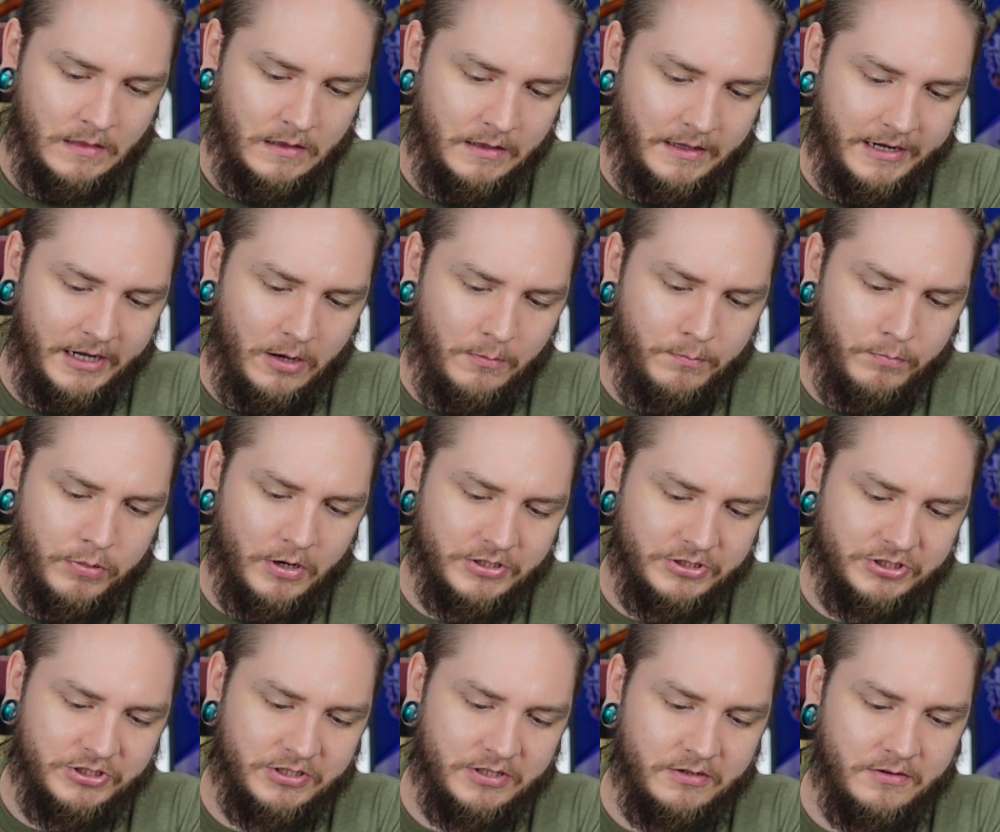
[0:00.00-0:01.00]
like a
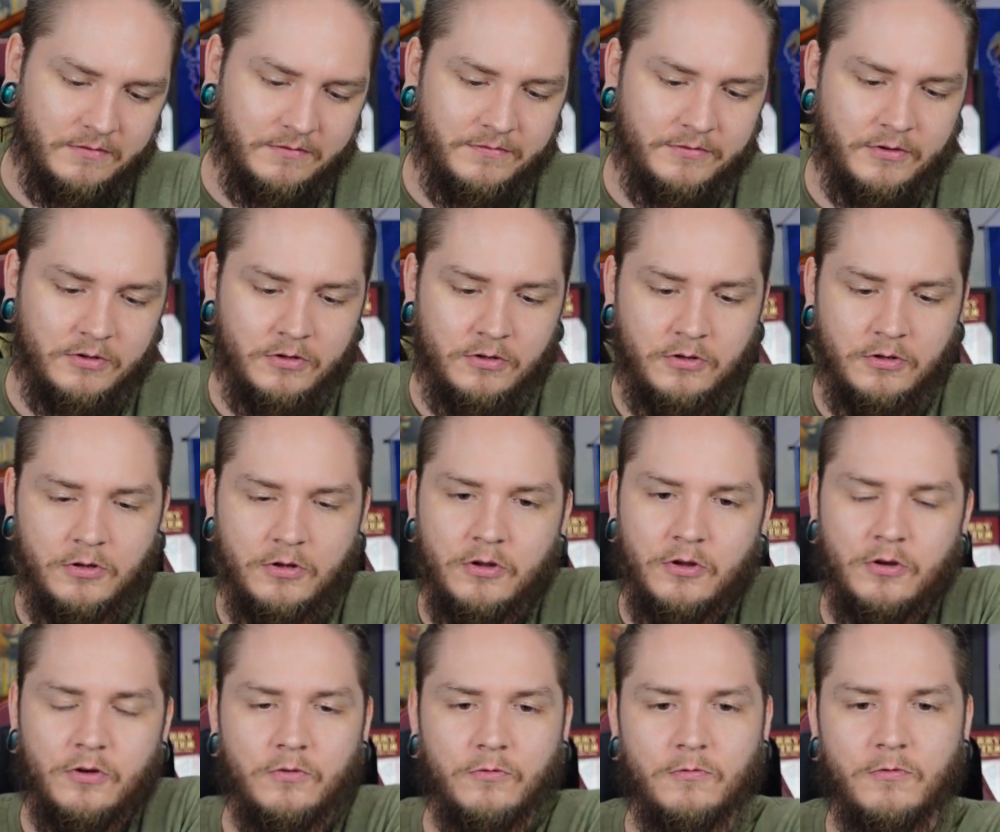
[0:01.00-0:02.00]
bunch of
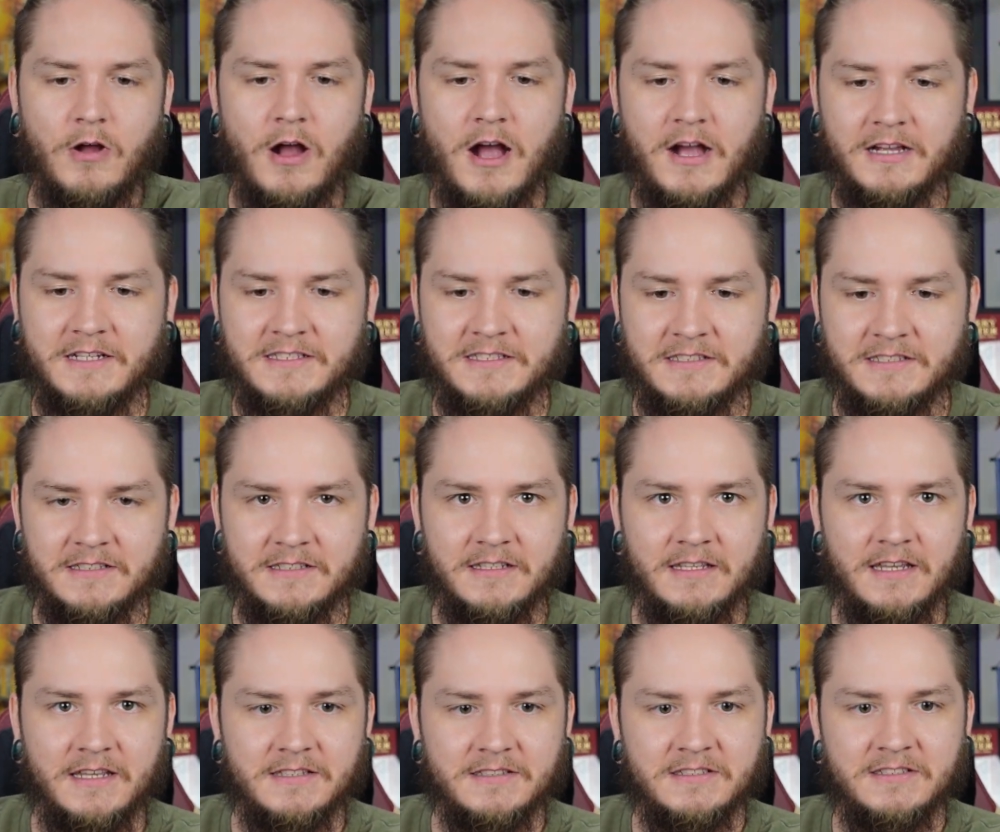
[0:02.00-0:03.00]
rocks
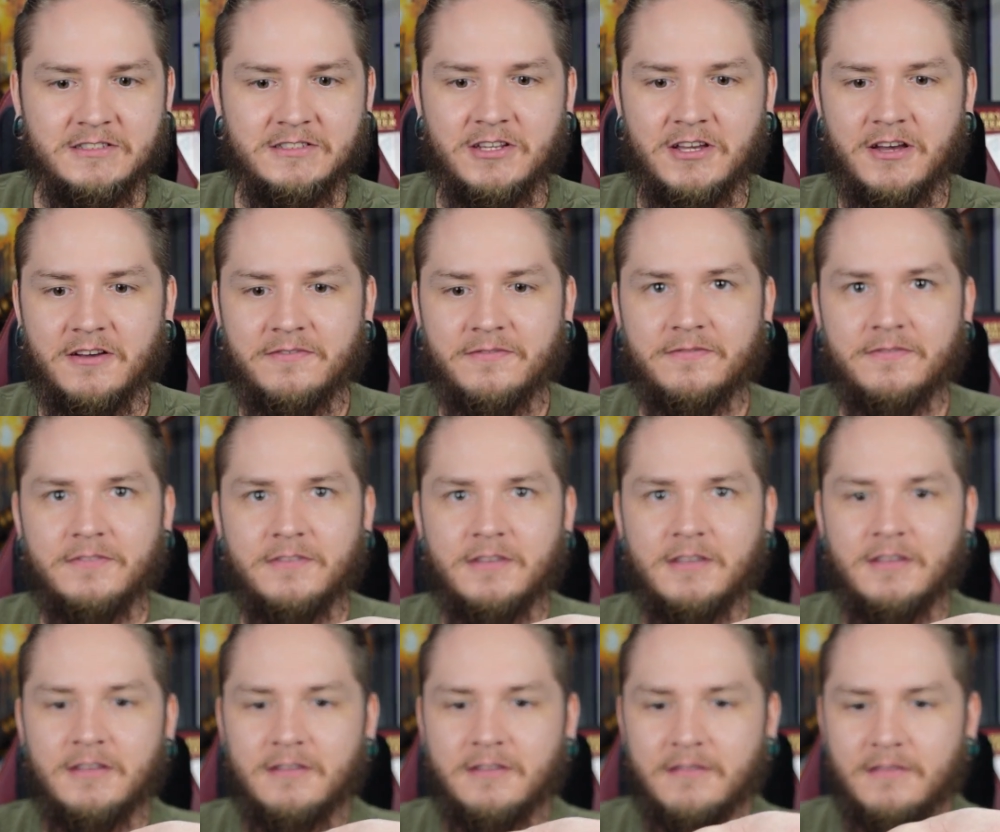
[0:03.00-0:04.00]
and stuff
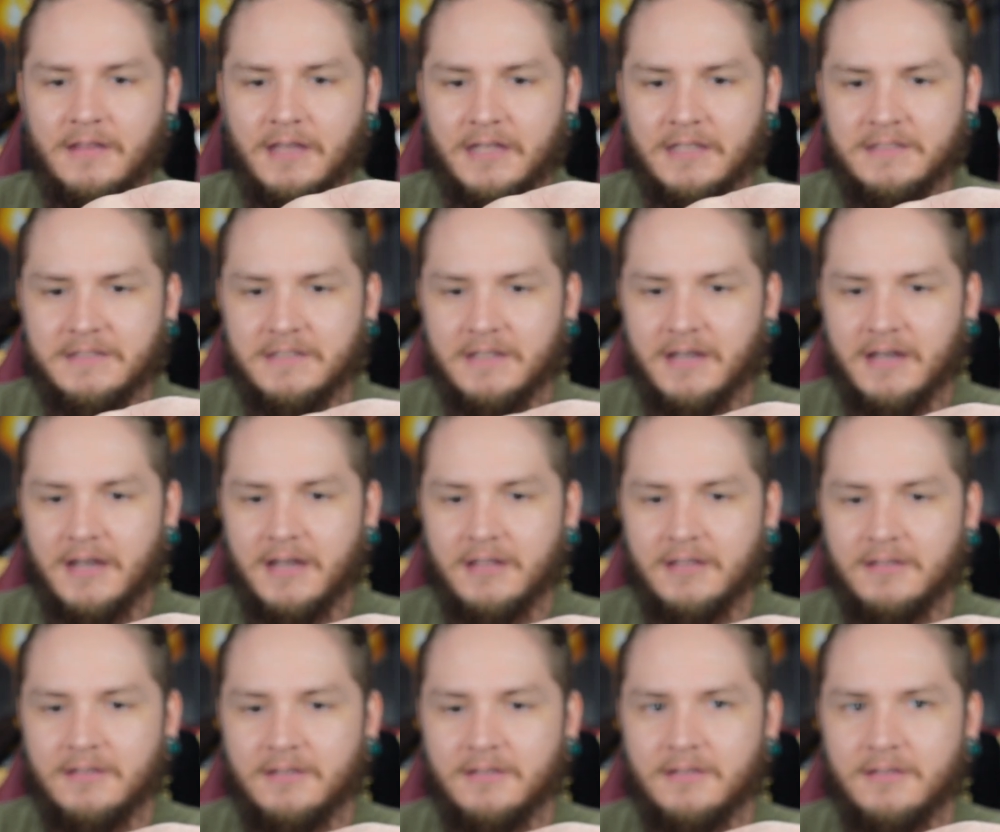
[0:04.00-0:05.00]
that
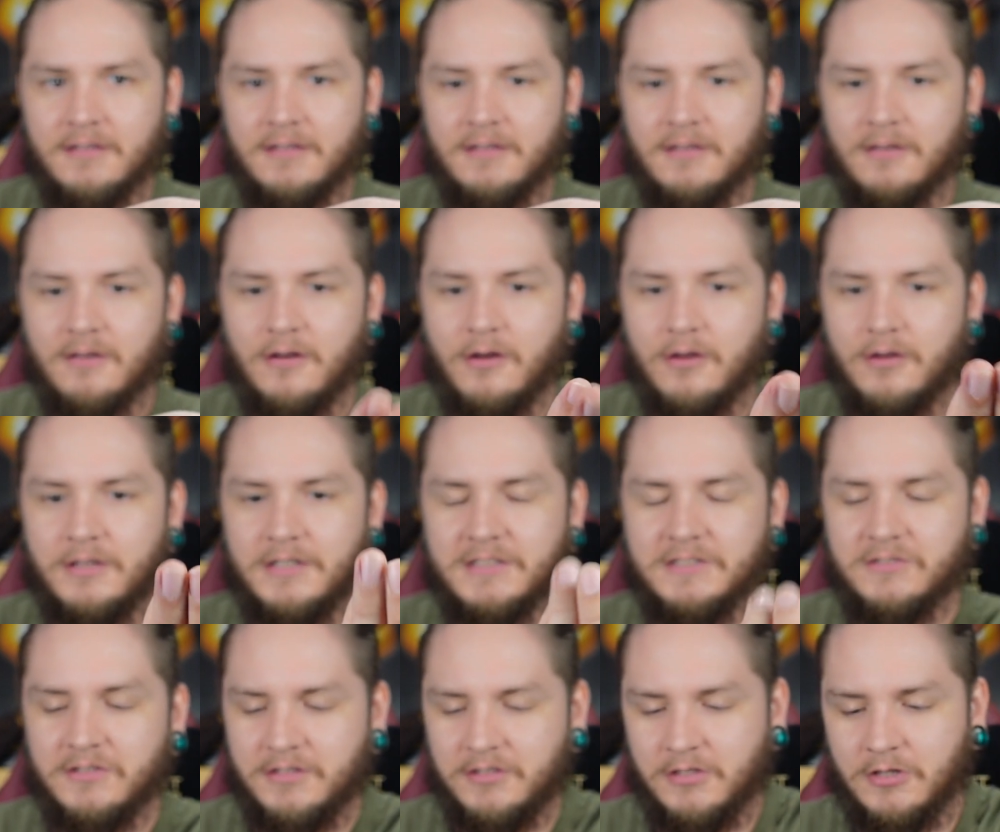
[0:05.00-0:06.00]
is
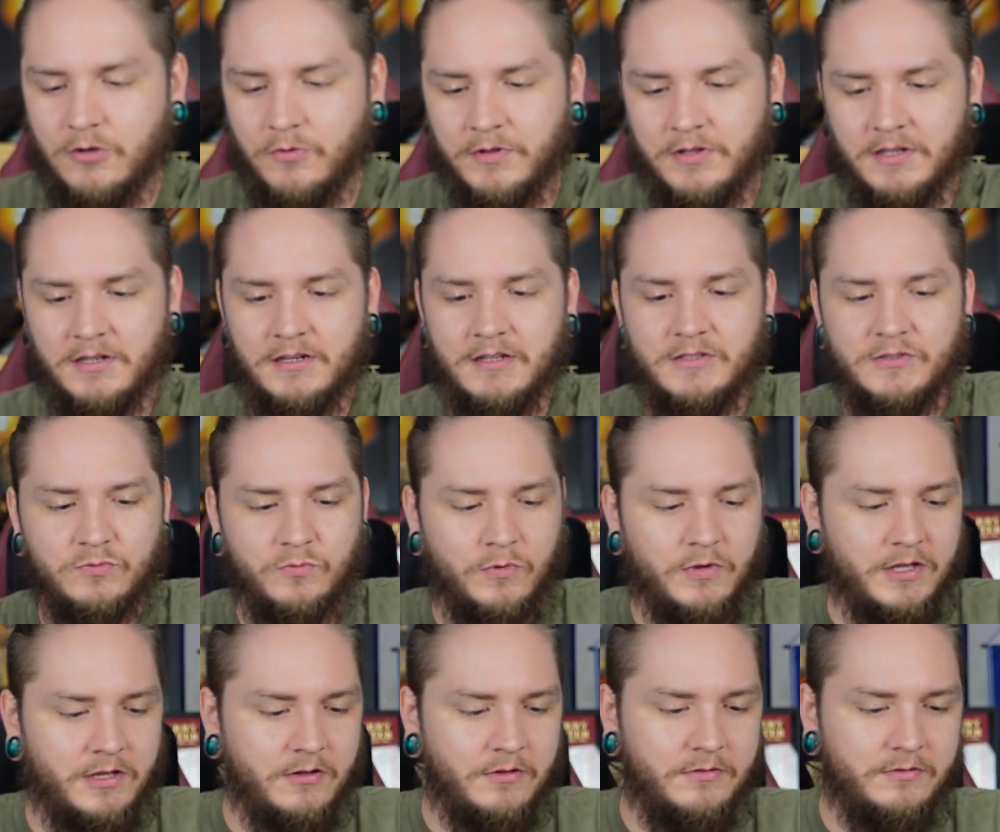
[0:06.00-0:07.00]
going to go in it as
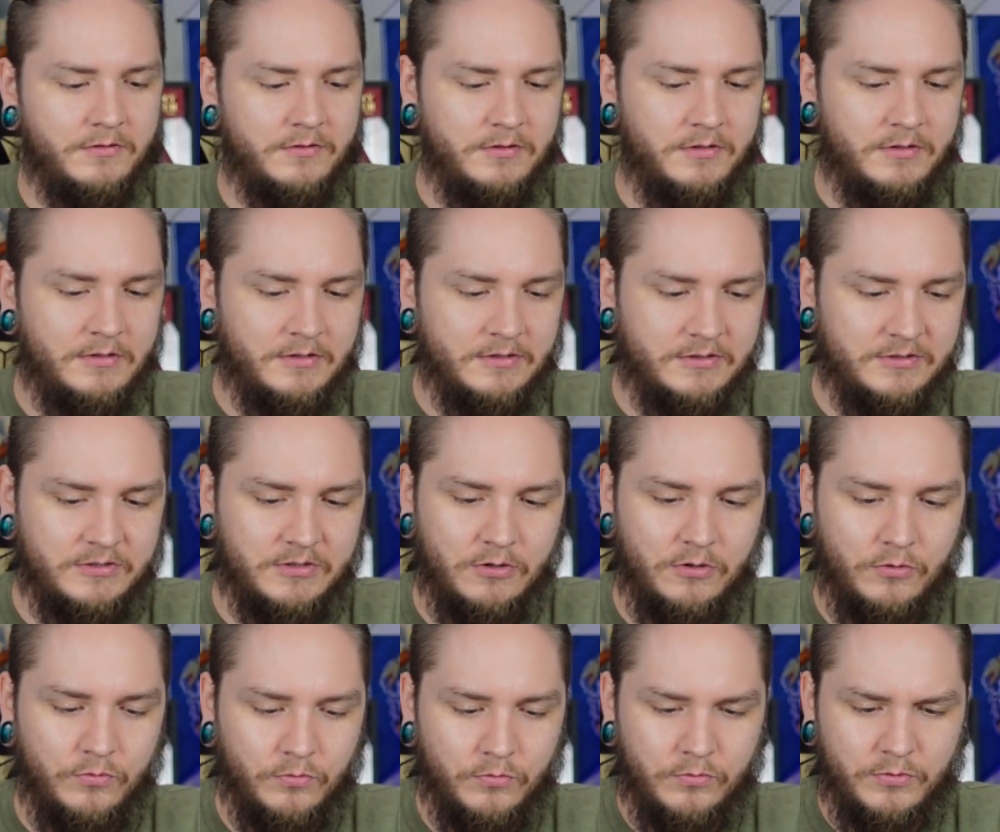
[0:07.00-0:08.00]
well.
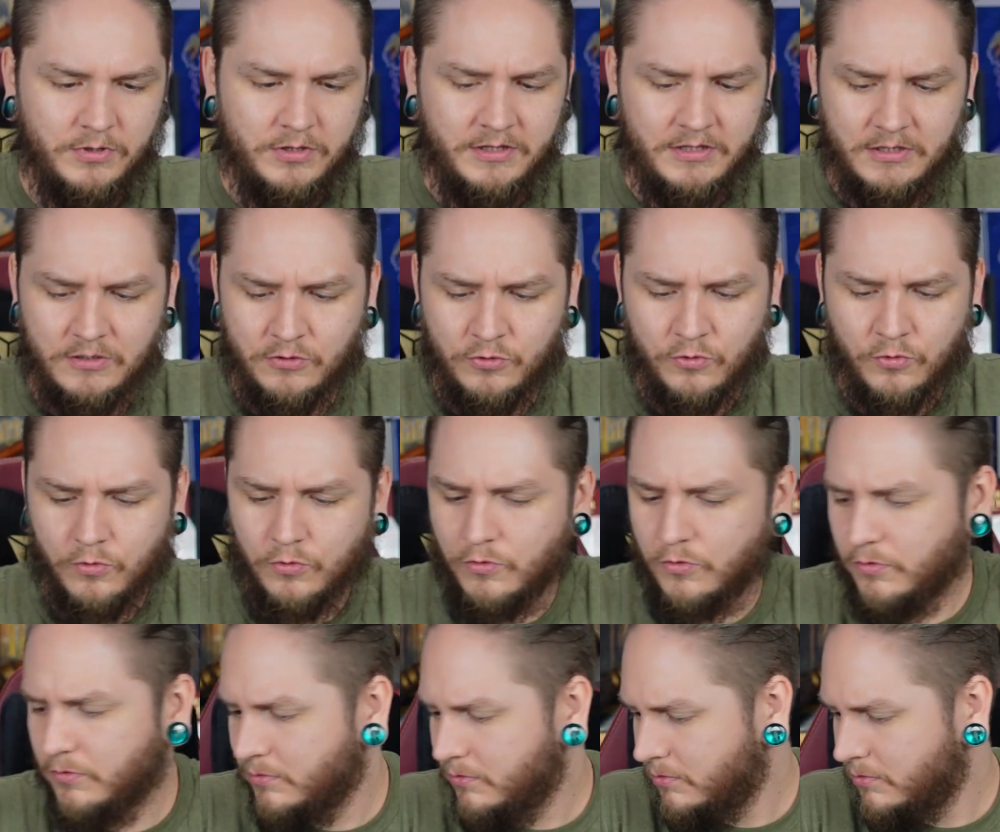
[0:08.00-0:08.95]
So really cool.